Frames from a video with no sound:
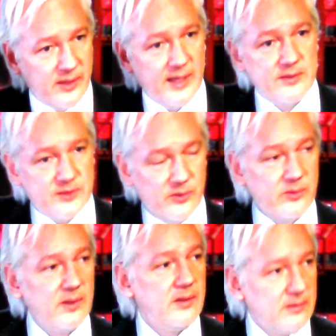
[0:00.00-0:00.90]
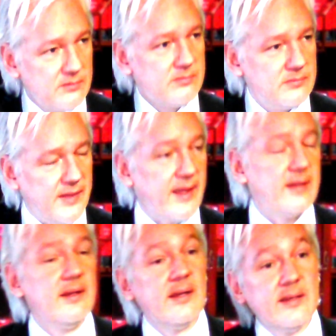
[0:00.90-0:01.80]
Okay, so to
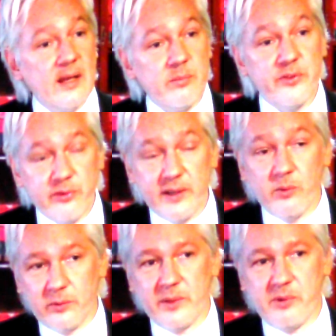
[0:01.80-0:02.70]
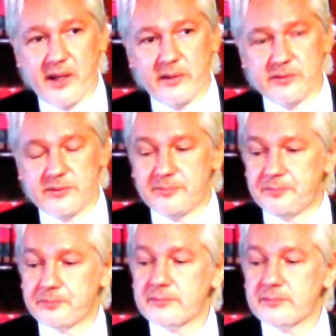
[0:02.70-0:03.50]
that. Number three, what are we proud of?